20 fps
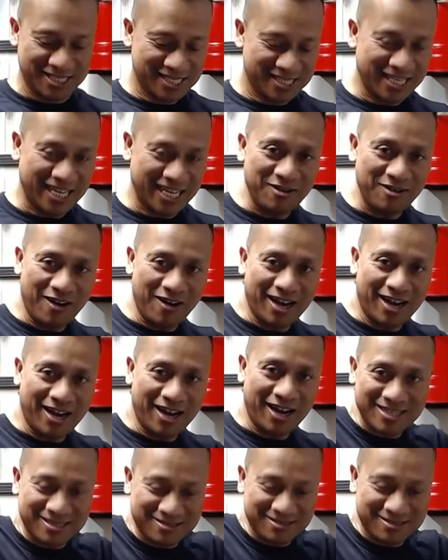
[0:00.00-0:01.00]
They know how
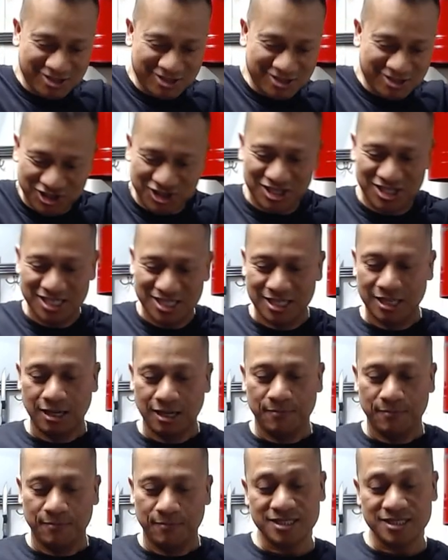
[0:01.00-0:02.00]
to,
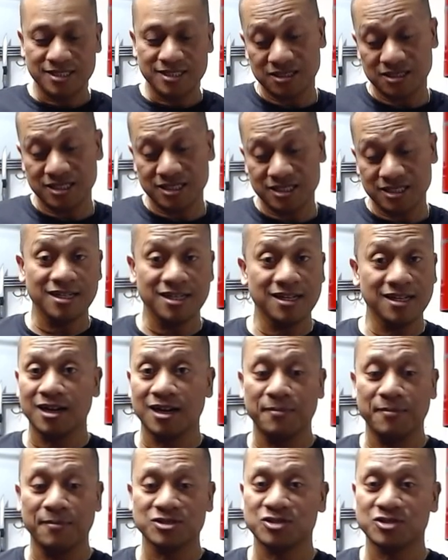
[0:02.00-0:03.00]
but this, this didn't
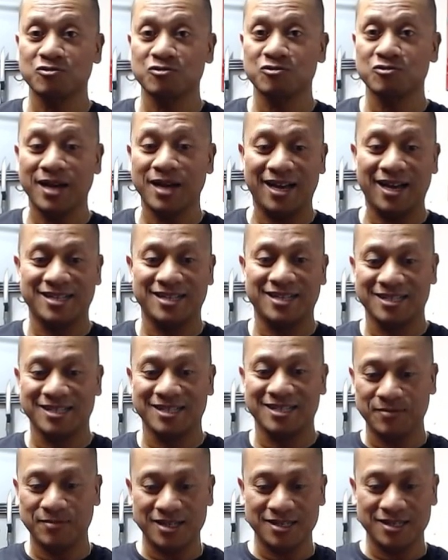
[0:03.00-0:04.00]
come out too bad. You know
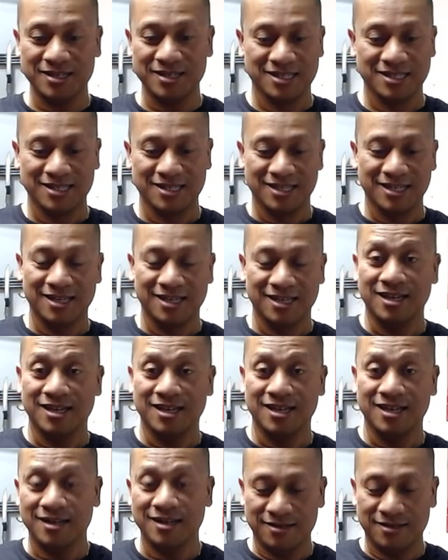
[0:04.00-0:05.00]
what I mean?
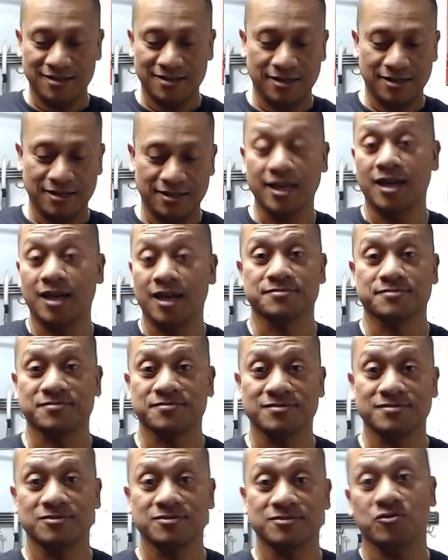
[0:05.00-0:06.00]
And again,
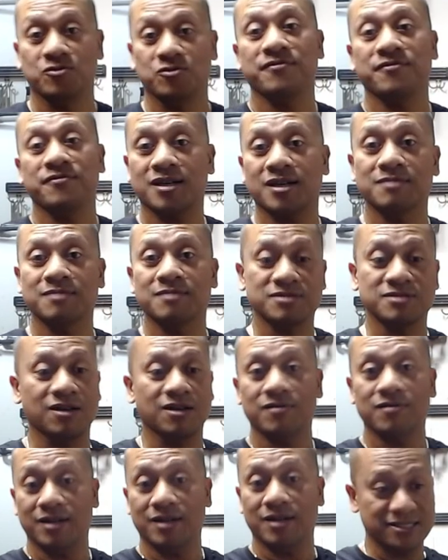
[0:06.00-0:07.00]
whatever comes
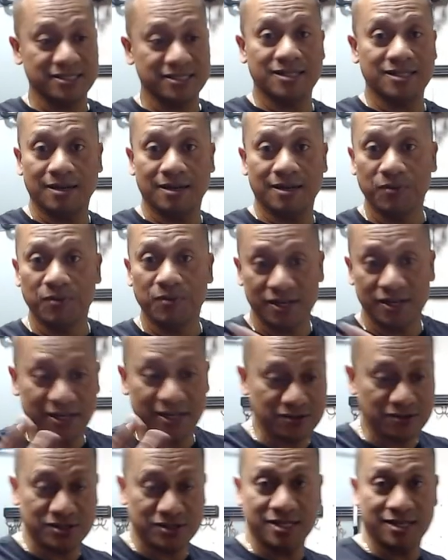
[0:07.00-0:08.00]
out, I say I'm putting it
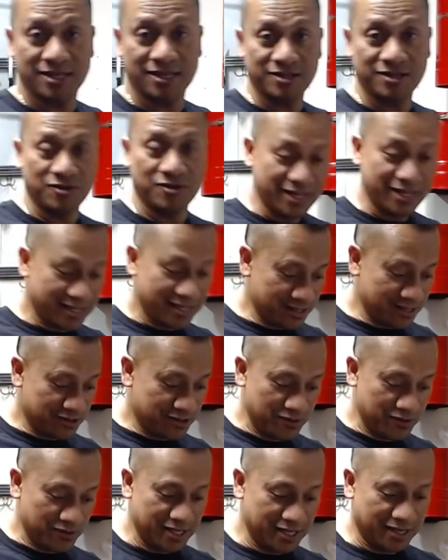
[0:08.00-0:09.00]
out there. They don't like it,
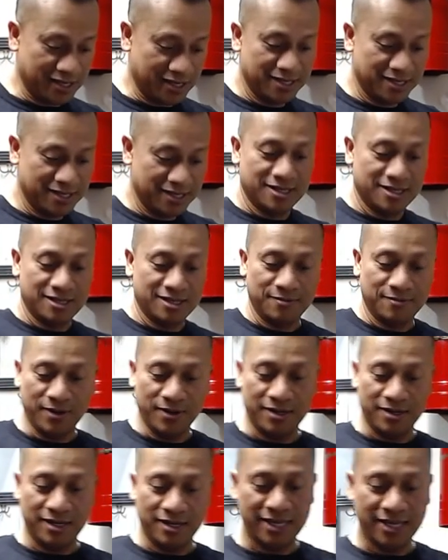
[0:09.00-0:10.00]
don't eat it.
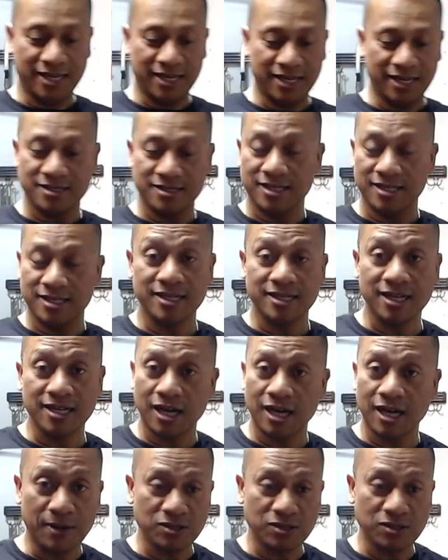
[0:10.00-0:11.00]
But again, it didn't
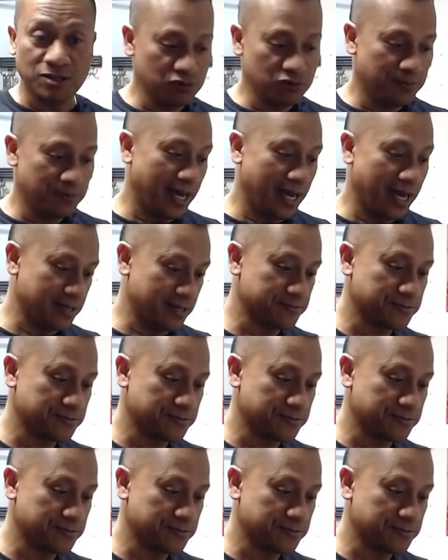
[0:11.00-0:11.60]
come out too bad.